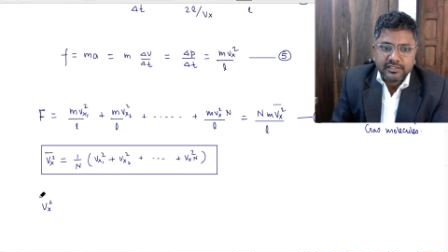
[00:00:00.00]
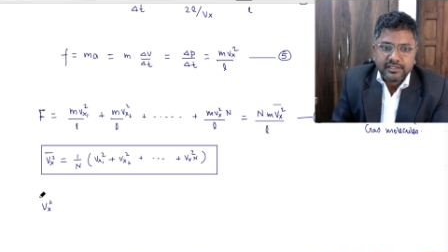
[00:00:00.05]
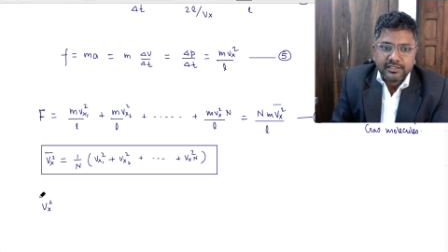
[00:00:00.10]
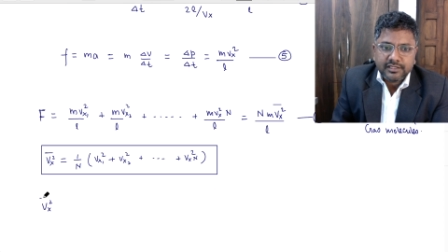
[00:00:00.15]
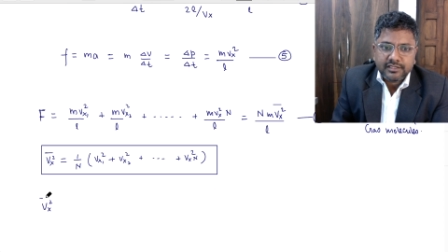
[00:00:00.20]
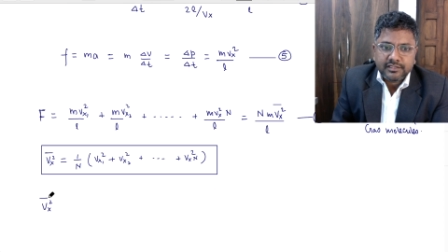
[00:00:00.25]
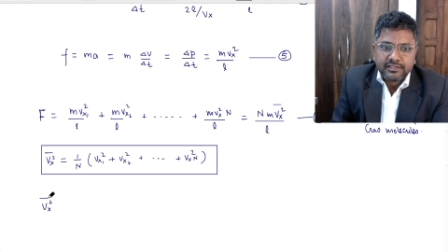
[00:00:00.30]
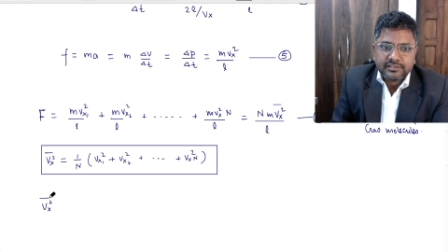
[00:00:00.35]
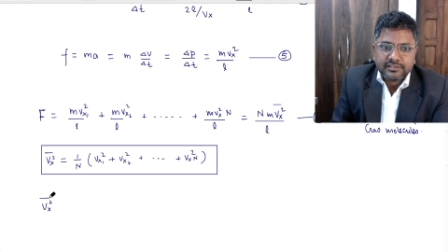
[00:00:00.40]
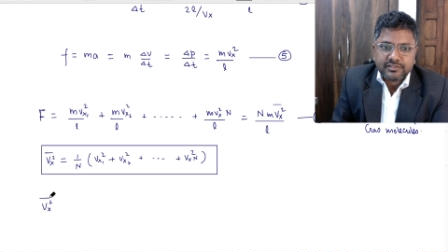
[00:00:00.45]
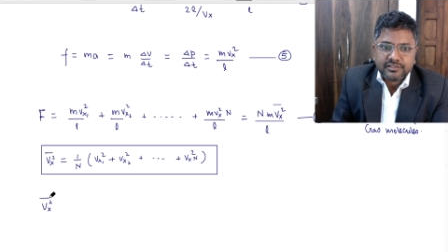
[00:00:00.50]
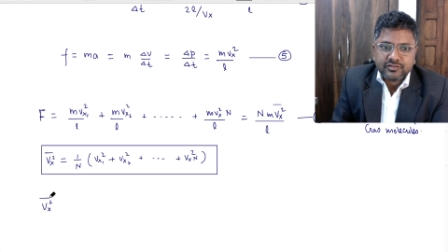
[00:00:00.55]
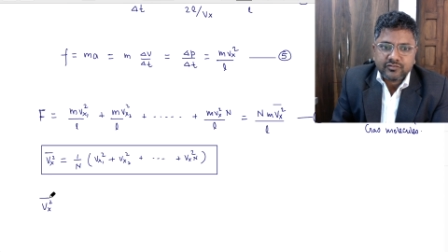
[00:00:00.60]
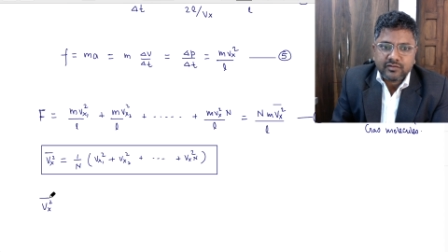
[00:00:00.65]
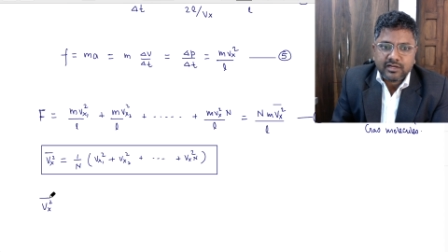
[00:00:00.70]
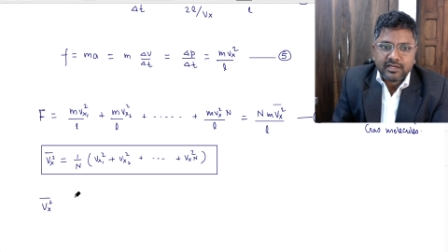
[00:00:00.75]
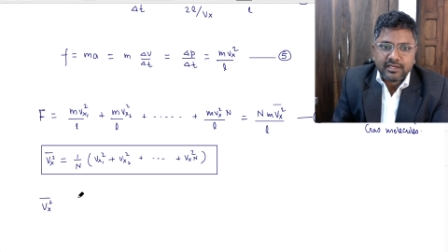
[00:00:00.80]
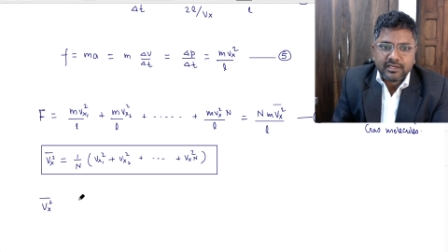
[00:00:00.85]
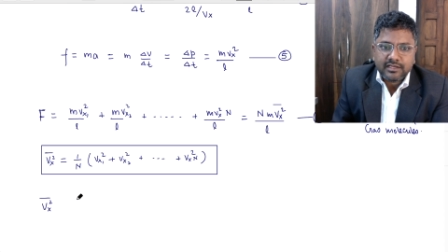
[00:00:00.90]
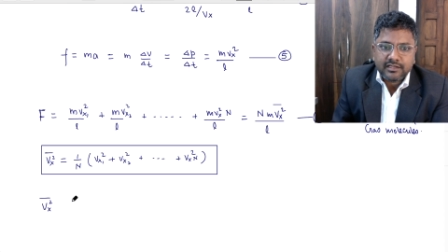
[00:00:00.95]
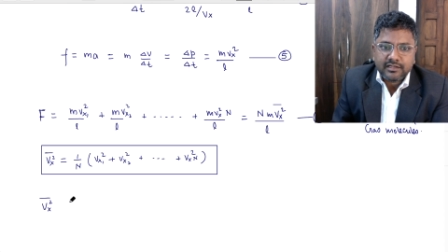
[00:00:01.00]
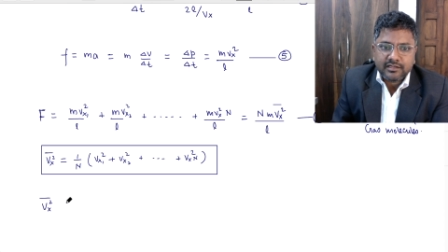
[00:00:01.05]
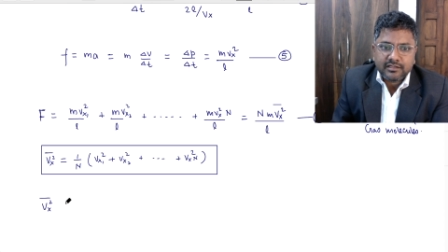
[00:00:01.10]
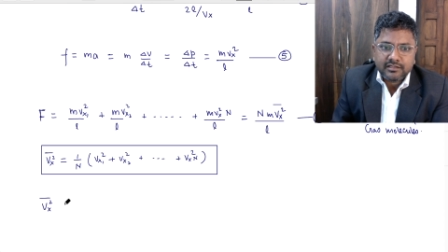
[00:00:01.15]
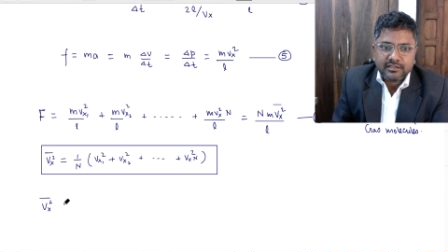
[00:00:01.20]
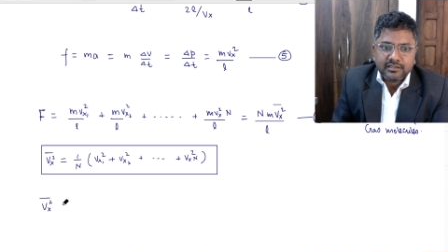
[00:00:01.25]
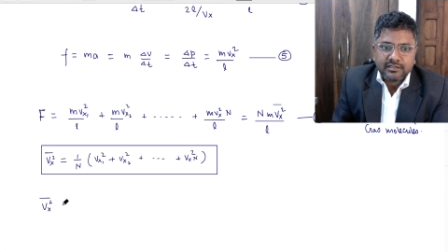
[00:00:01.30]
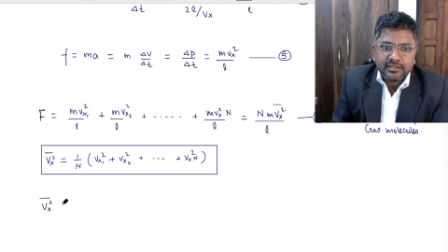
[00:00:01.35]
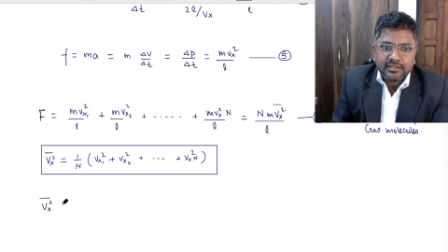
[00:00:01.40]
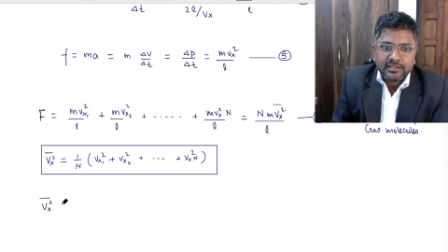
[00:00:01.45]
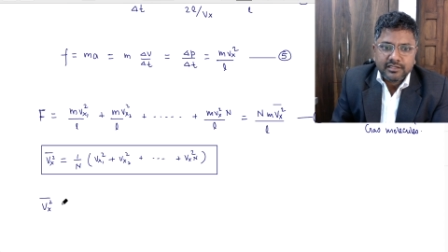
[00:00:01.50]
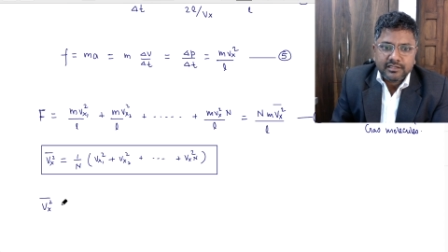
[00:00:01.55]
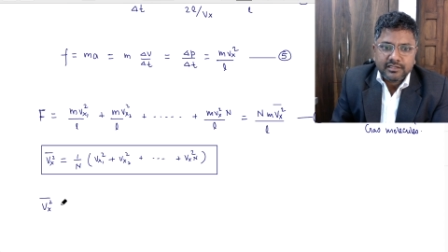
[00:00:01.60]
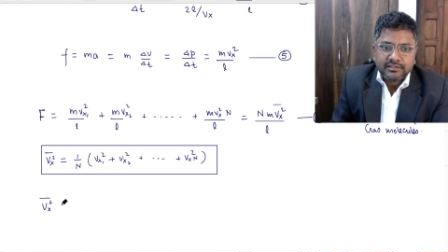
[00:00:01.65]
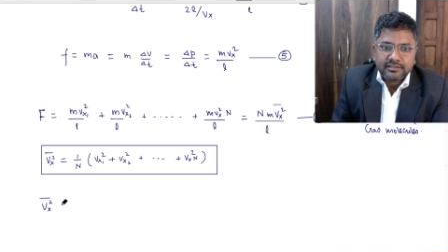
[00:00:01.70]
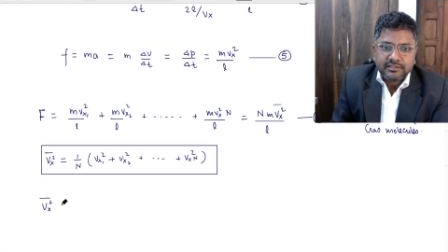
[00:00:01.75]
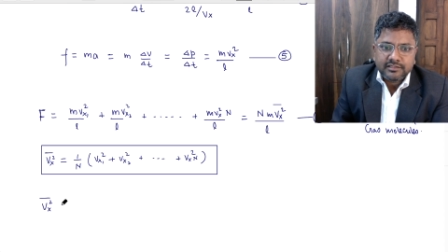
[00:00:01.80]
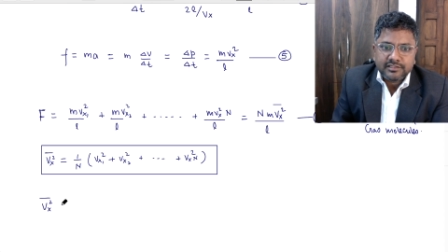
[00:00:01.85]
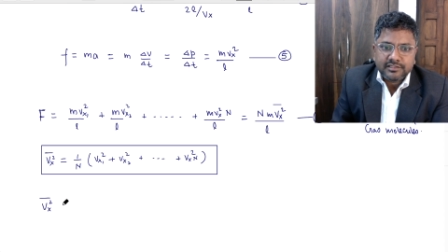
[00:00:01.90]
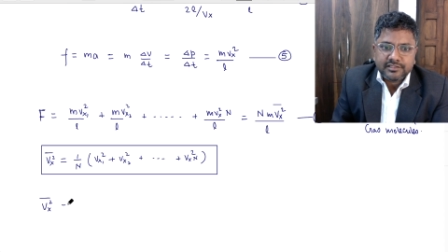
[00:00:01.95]
square,
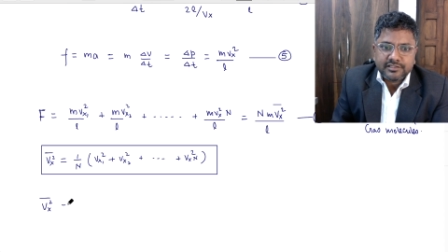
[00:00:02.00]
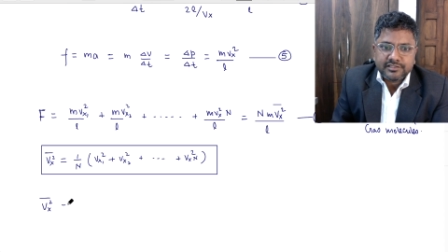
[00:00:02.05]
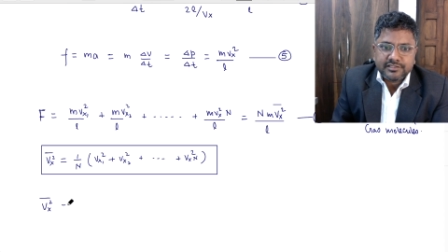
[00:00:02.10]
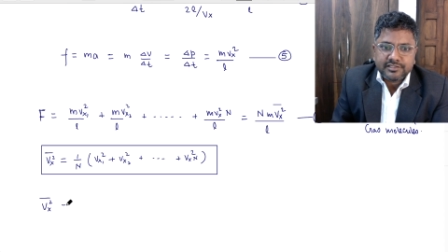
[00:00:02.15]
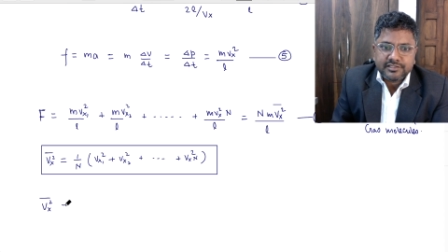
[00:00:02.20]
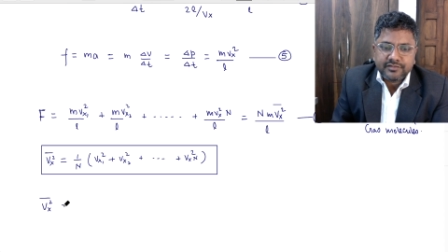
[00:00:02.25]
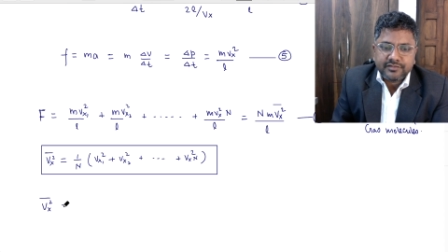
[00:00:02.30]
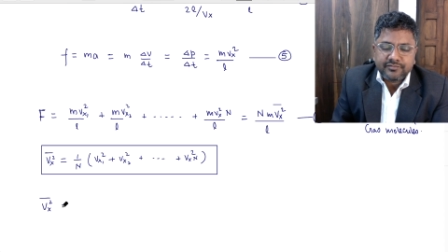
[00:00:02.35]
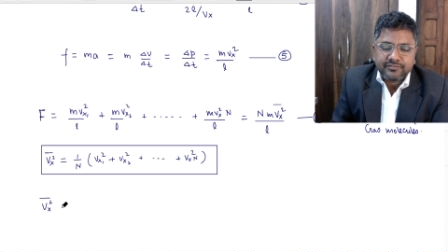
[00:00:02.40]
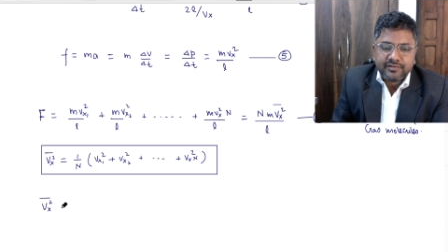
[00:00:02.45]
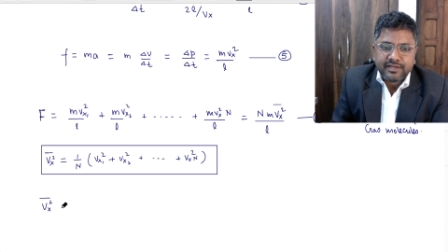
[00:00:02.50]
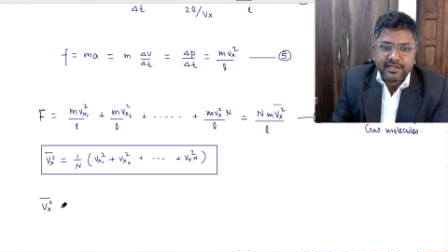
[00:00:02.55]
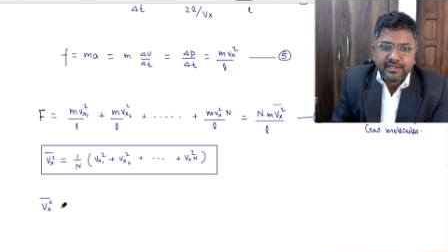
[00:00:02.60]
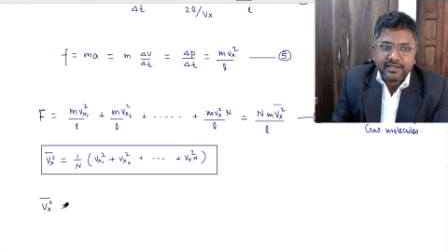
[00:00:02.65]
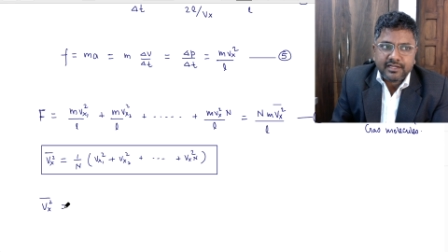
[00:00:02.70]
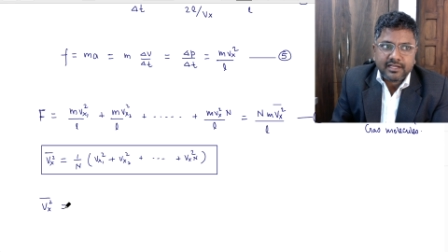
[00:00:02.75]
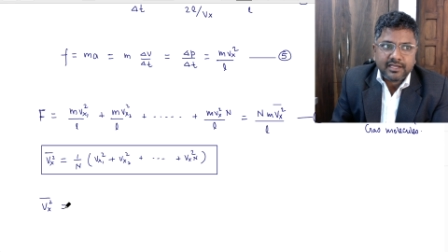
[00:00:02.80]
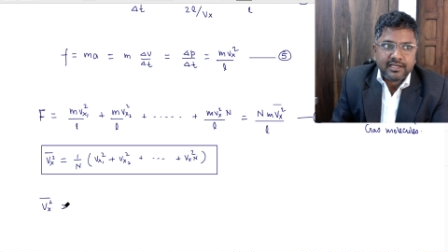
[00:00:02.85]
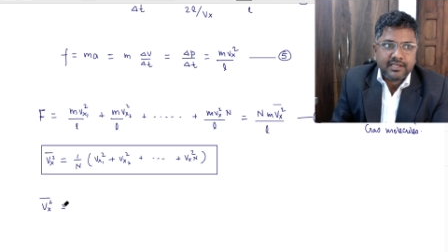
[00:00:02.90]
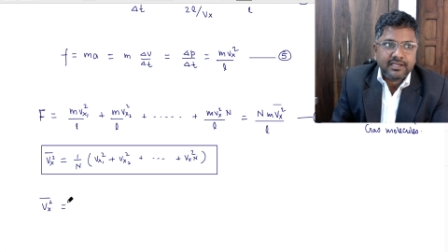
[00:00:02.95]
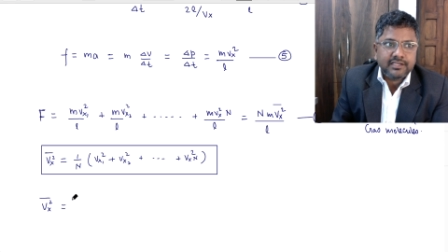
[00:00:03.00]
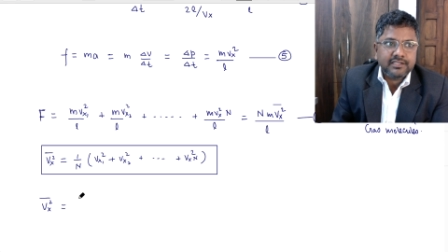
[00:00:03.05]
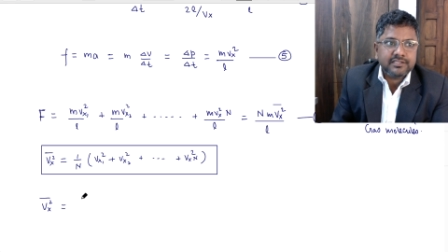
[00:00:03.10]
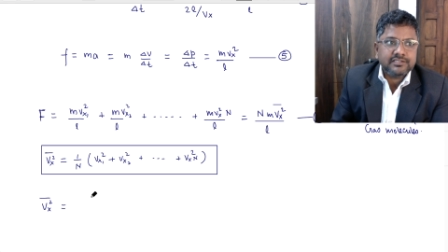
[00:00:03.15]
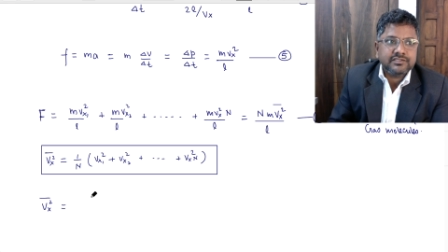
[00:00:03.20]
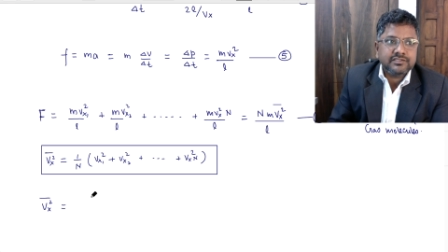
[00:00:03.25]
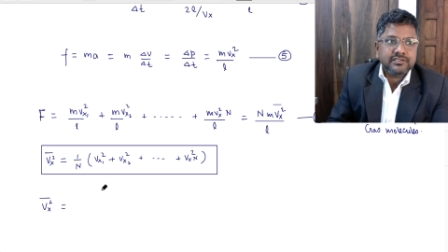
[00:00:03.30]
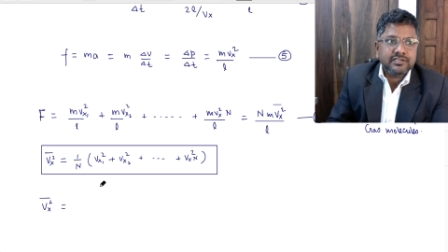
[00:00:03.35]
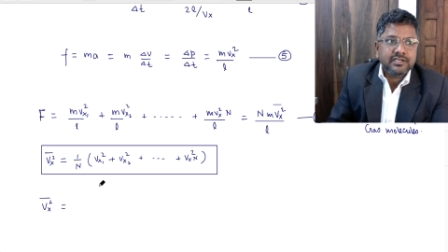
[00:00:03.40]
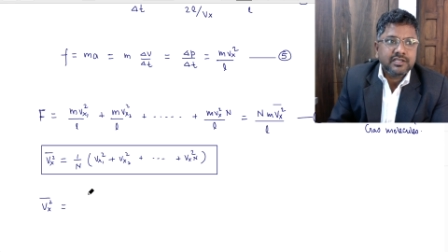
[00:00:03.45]
this is defined as